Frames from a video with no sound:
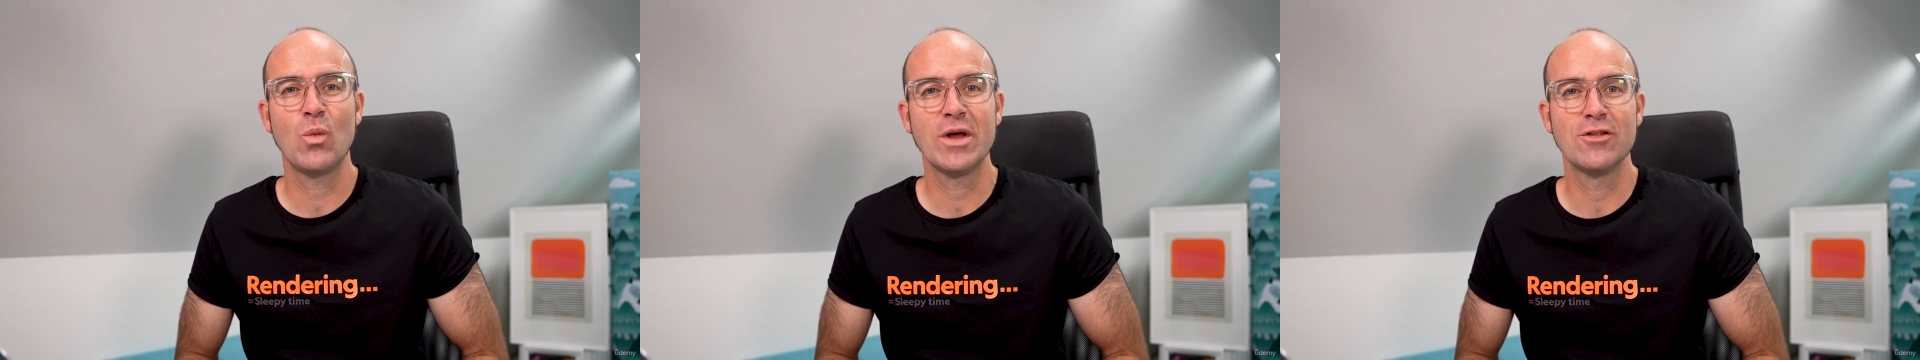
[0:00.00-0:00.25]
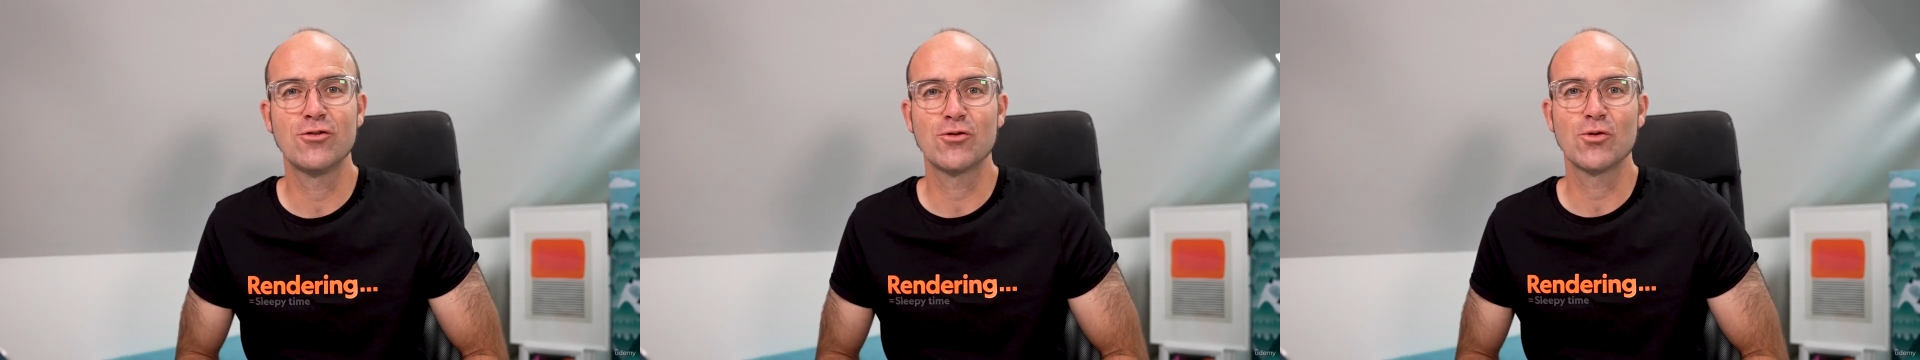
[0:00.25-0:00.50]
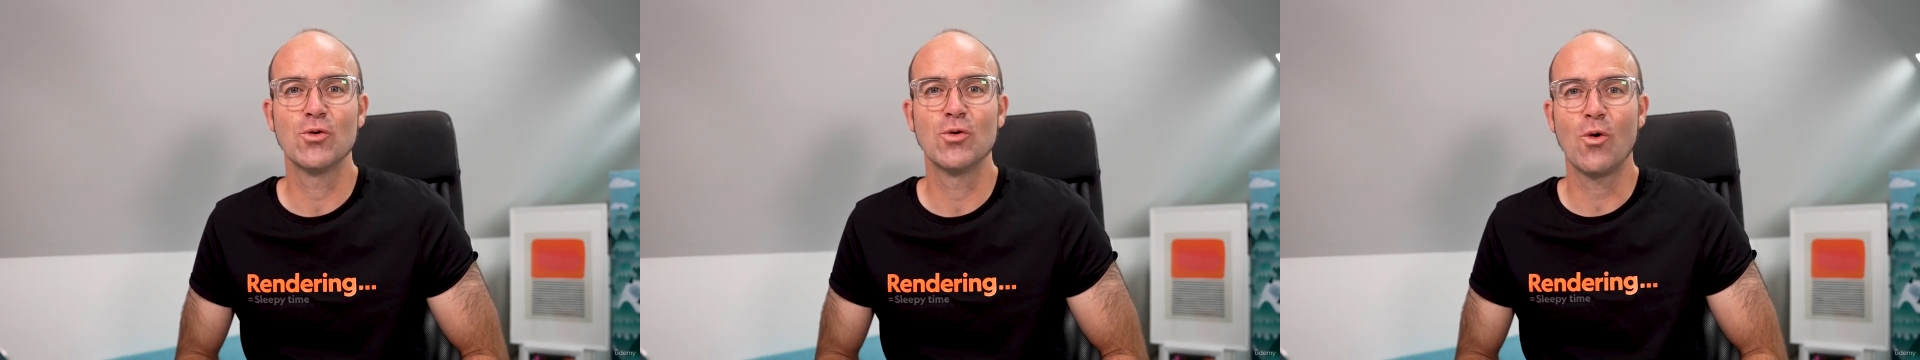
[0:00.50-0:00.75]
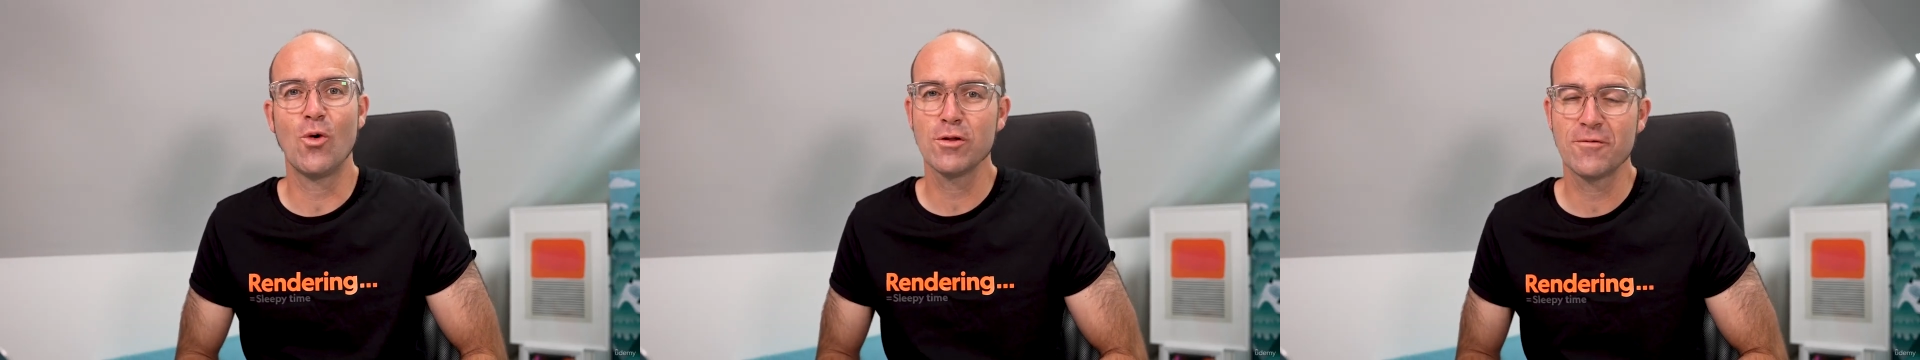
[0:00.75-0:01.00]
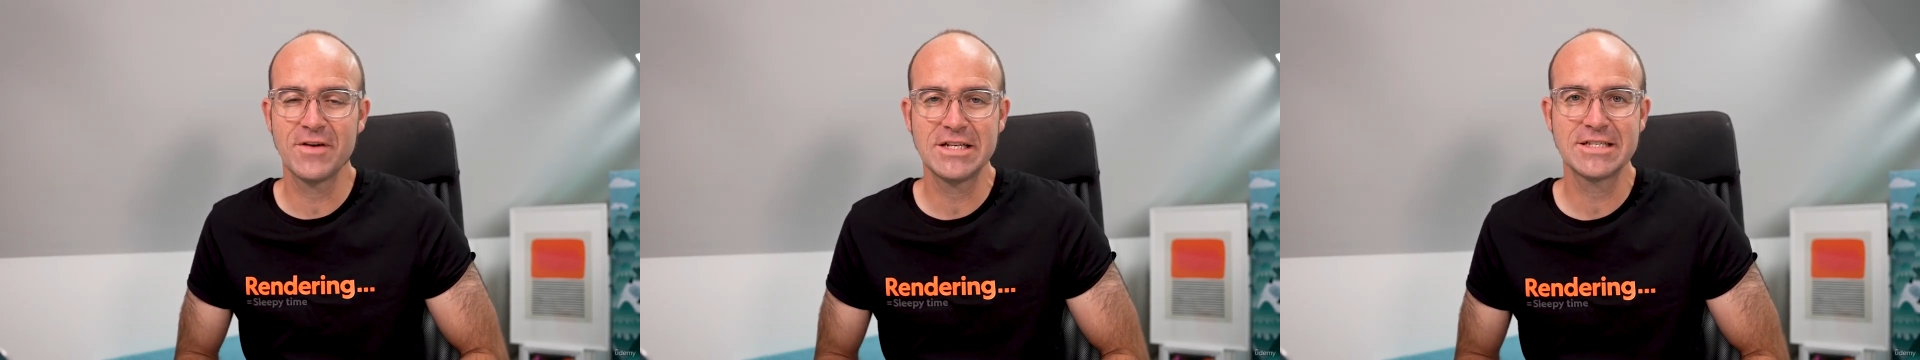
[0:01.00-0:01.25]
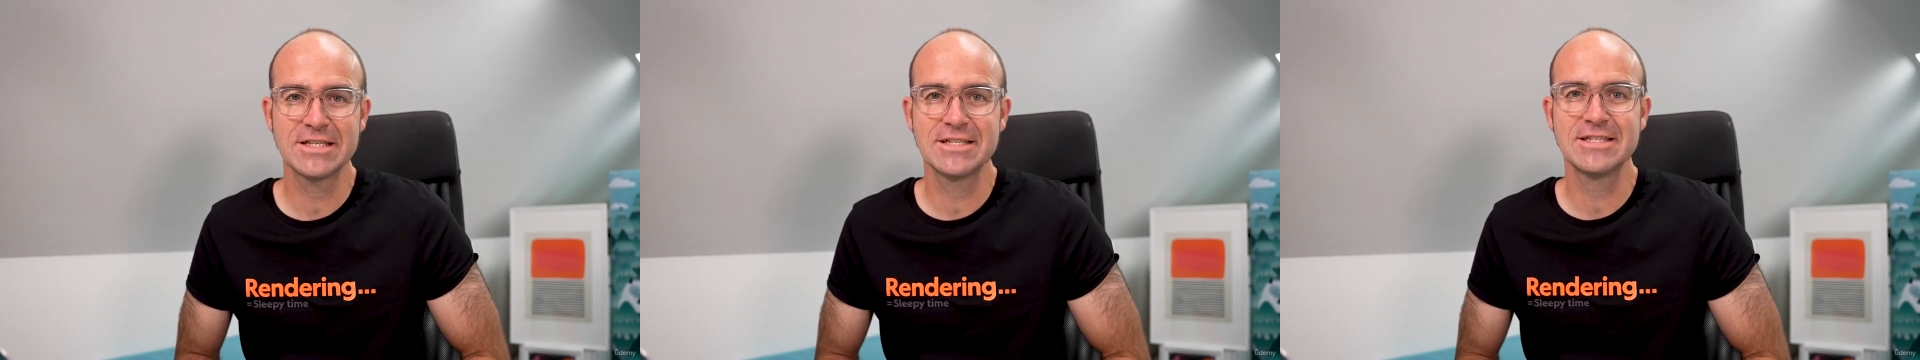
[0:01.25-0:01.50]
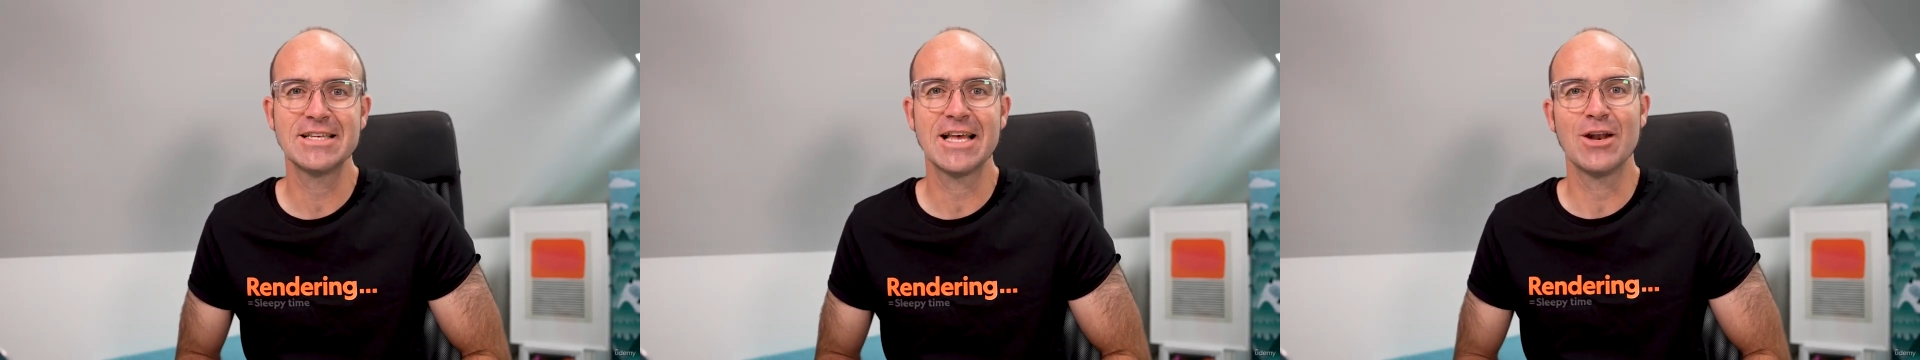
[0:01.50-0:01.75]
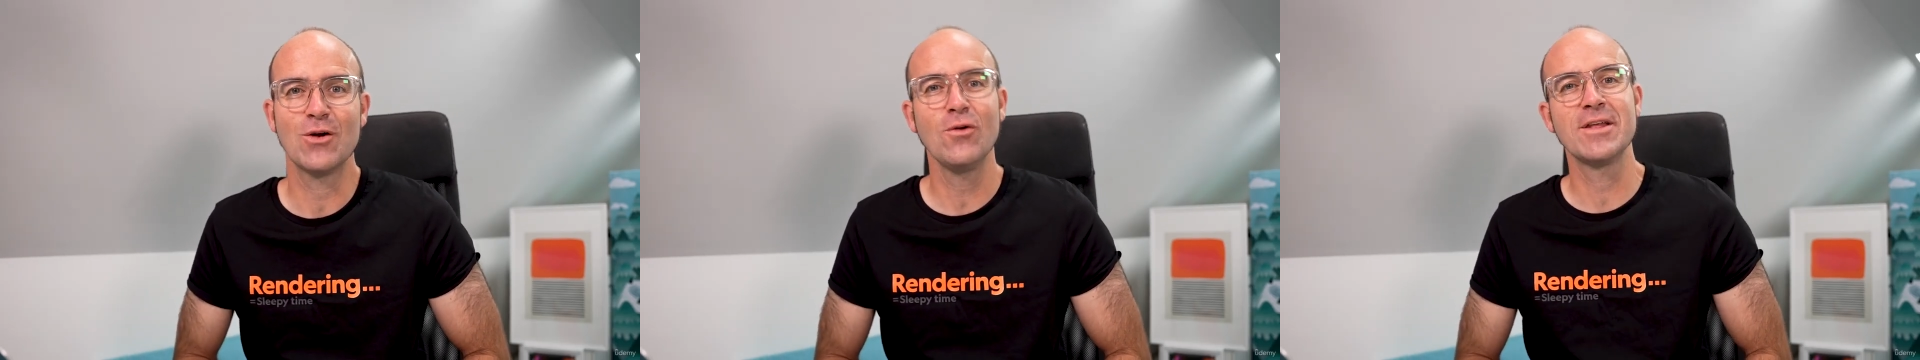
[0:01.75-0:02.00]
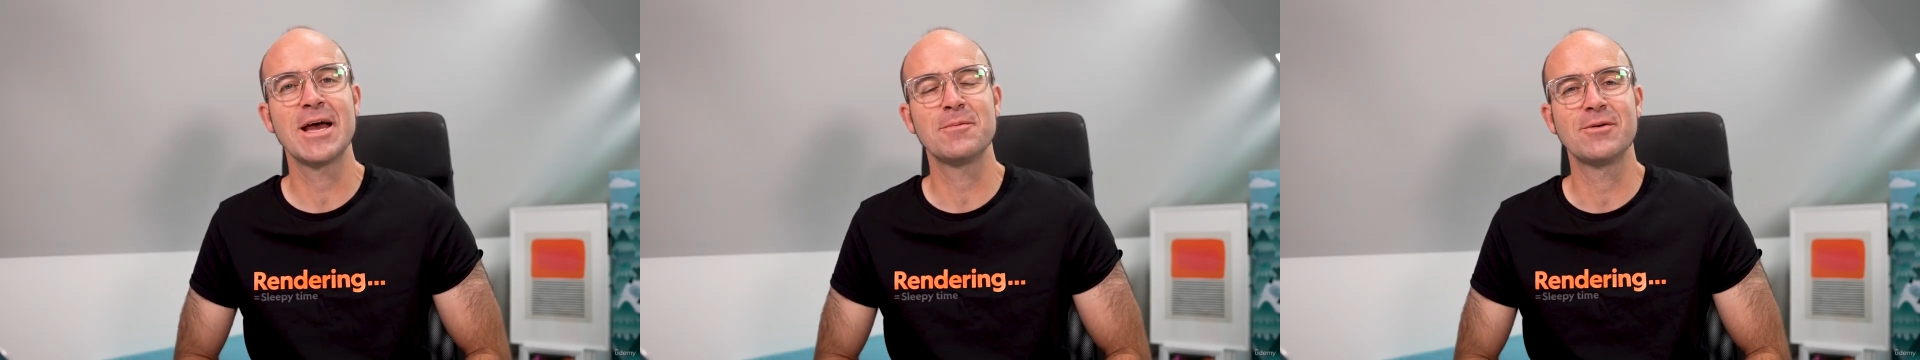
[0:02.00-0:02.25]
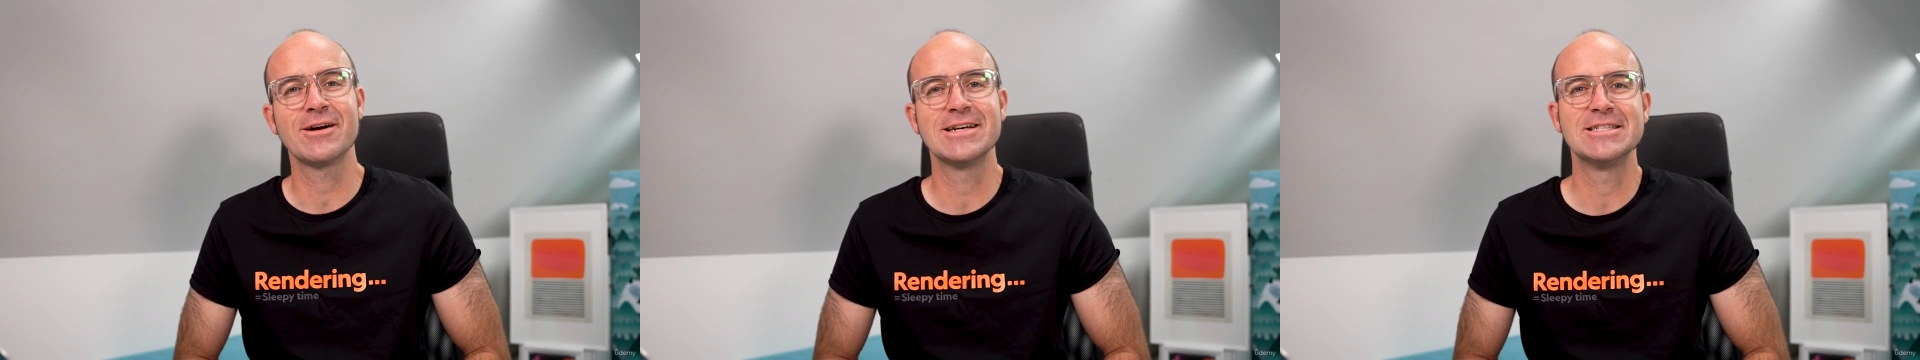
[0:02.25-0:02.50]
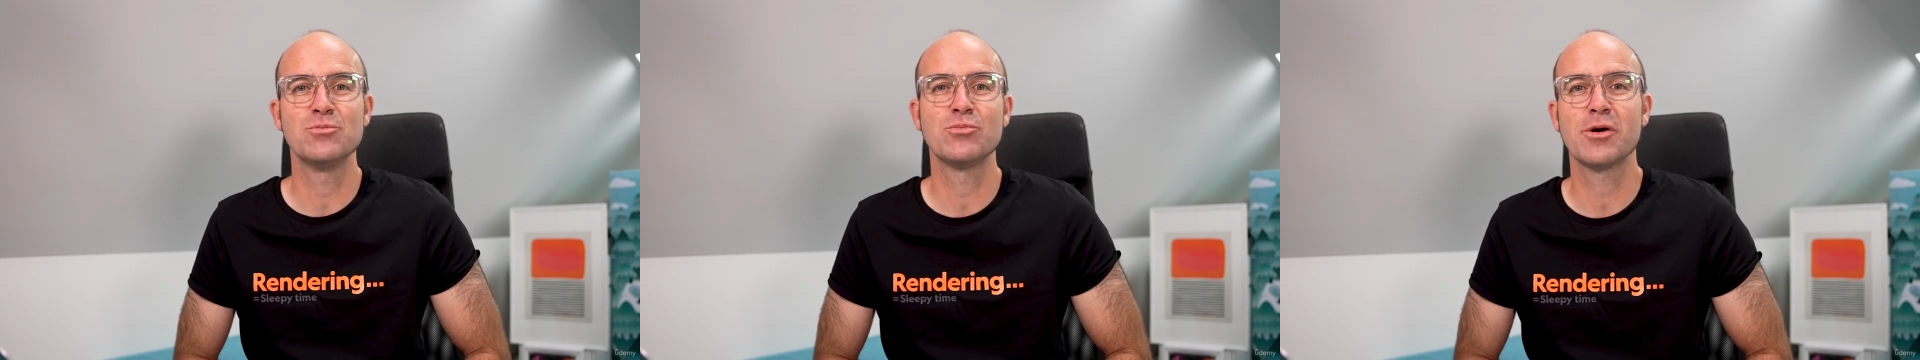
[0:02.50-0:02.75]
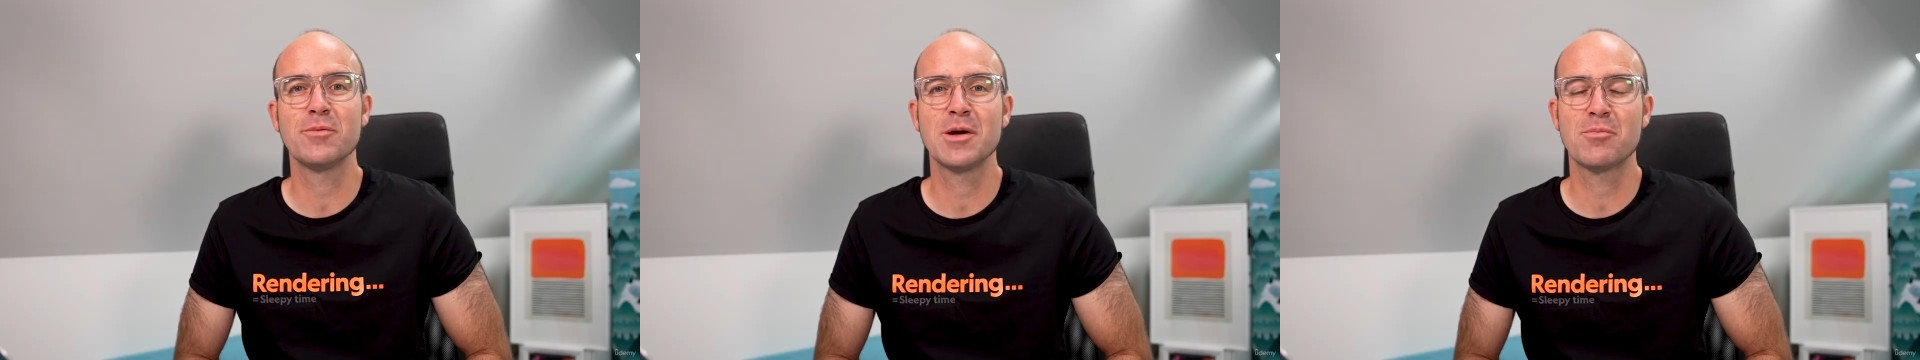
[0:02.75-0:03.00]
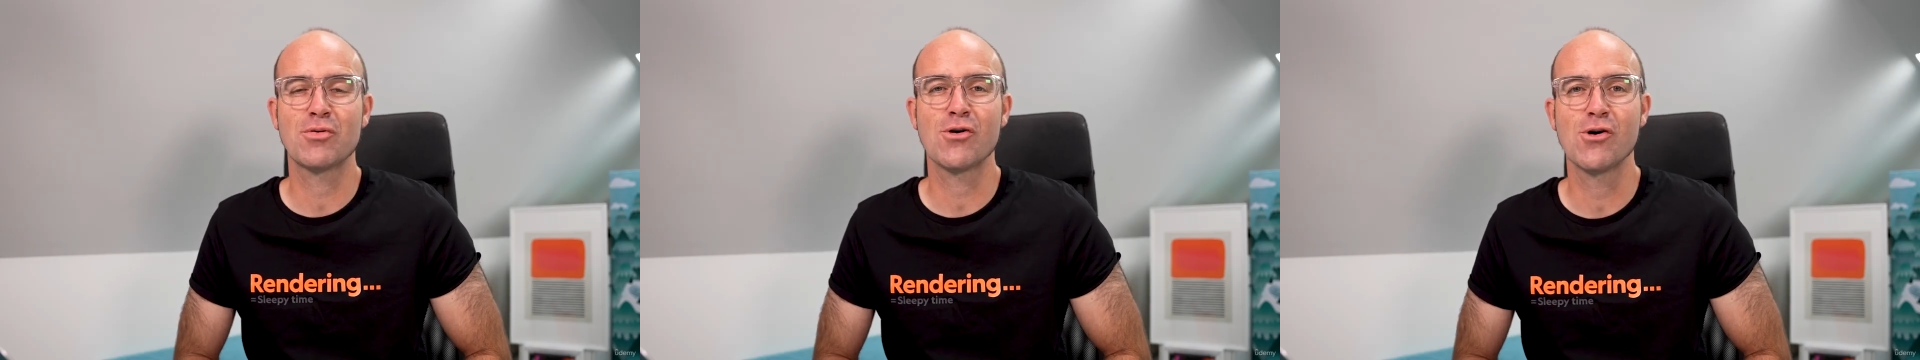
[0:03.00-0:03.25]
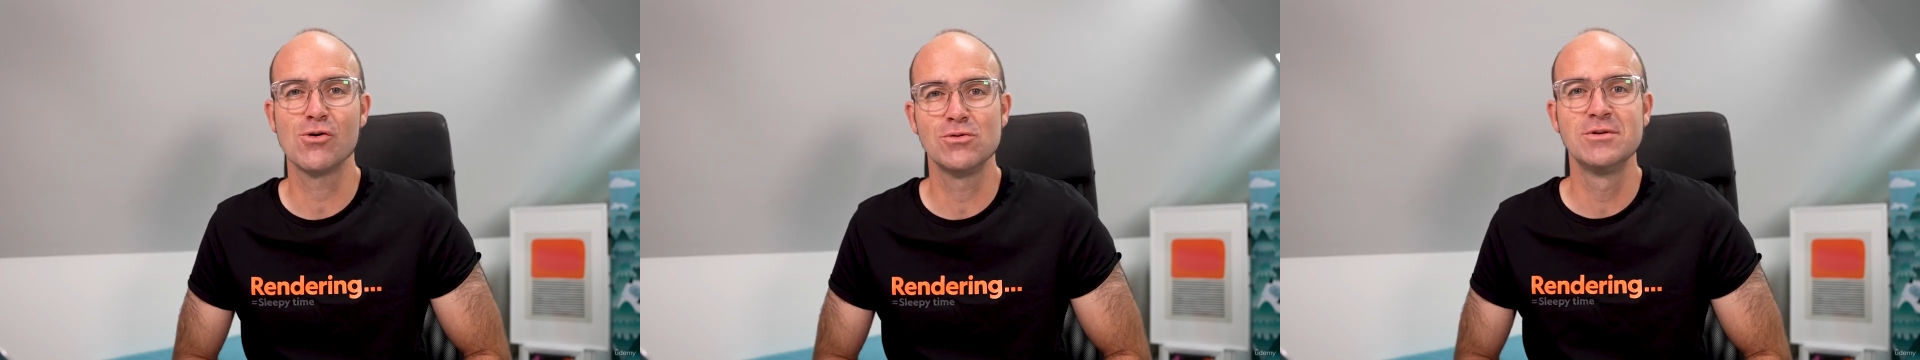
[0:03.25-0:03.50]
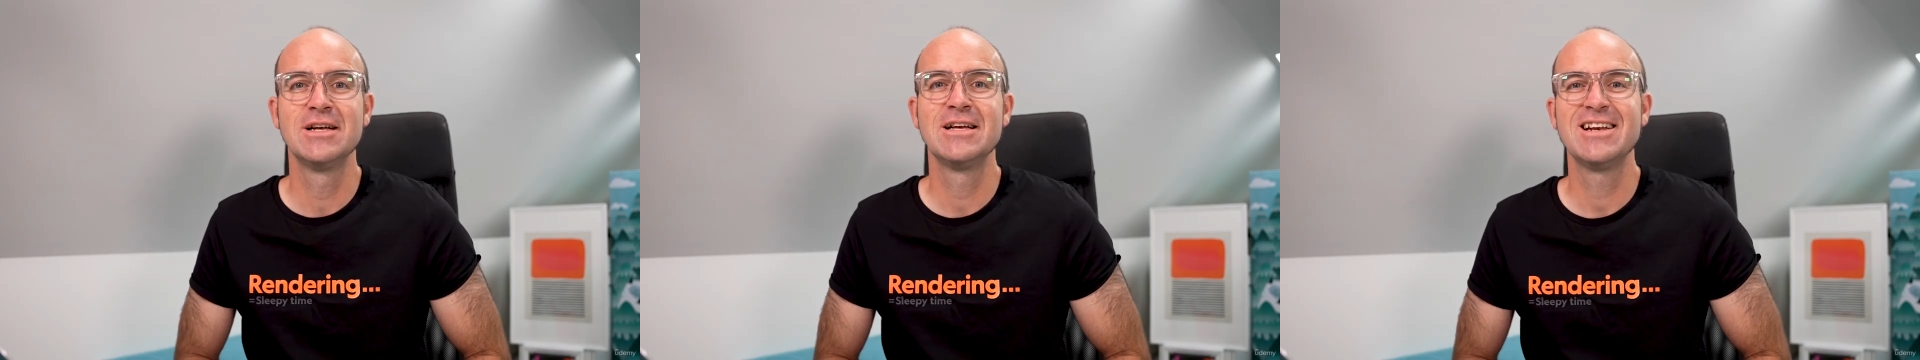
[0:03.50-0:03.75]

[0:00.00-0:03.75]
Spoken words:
went through all the features and all the upgrades in Premiere Pro,